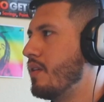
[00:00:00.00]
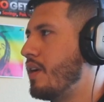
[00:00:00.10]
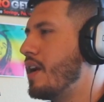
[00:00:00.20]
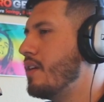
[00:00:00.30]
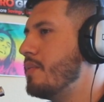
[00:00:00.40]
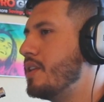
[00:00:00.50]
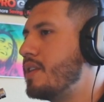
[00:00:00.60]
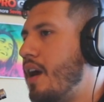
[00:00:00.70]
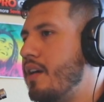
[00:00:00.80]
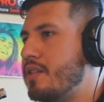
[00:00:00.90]
right, it can be
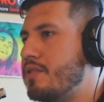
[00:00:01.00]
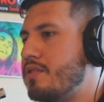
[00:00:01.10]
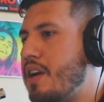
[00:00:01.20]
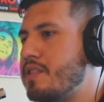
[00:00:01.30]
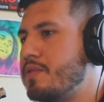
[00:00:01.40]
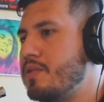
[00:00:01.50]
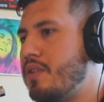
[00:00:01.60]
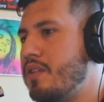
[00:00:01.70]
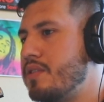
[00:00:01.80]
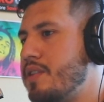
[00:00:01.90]
tiring and stressful
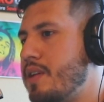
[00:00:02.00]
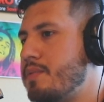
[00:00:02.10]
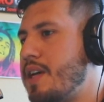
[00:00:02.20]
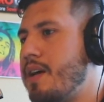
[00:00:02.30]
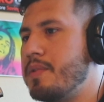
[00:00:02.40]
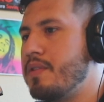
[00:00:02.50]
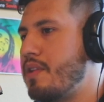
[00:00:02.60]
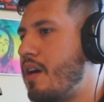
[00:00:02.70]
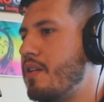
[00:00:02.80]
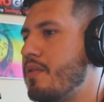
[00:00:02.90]
all at the same time.
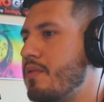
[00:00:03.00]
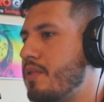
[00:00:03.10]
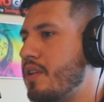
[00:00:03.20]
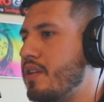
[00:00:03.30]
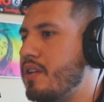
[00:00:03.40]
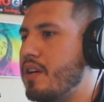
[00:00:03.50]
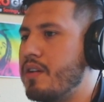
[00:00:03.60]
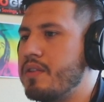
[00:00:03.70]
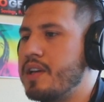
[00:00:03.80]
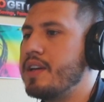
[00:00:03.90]
Not knowing where you're gonna
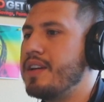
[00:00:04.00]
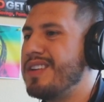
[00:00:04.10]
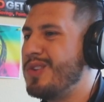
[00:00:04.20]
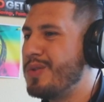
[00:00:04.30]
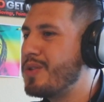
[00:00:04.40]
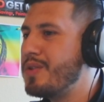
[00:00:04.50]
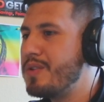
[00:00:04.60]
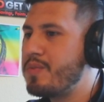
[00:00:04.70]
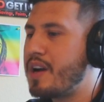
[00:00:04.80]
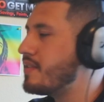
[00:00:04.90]
go. The
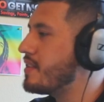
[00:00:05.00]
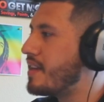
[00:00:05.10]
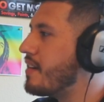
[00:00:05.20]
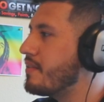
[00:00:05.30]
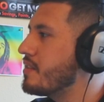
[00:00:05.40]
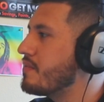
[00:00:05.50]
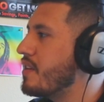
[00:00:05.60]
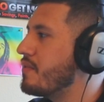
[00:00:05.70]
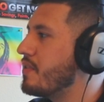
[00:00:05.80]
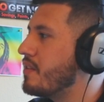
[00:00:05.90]
recruiting process, I don't think is
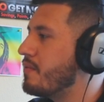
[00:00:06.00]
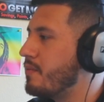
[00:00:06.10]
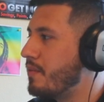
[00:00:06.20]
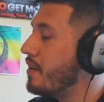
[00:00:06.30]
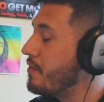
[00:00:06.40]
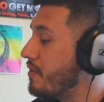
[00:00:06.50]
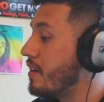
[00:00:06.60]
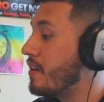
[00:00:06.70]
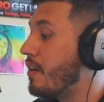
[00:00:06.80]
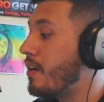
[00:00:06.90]
very
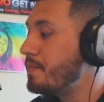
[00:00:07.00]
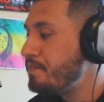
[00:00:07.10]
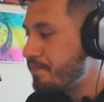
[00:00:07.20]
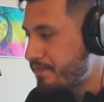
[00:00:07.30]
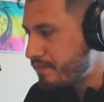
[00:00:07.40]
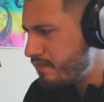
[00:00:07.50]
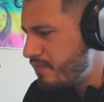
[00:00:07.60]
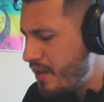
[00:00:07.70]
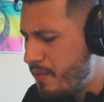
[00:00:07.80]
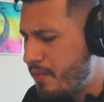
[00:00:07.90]
fun at all.
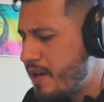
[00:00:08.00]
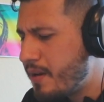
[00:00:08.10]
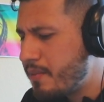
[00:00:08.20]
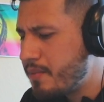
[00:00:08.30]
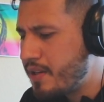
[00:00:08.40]
But